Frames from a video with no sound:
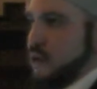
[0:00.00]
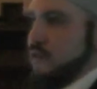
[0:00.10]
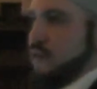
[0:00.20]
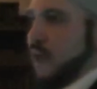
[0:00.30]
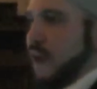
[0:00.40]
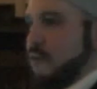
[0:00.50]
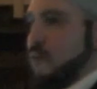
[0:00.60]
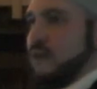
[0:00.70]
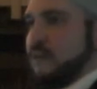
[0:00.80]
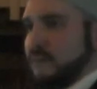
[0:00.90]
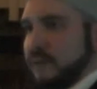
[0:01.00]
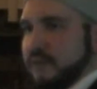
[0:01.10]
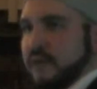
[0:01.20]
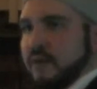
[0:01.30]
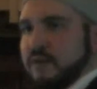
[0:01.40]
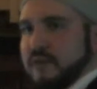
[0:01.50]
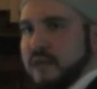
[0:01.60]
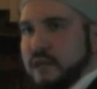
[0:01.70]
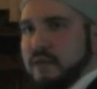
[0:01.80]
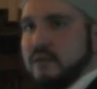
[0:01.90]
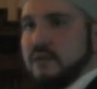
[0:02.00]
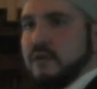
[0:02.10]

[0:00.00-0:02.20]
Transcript: So that everyone is guaranteed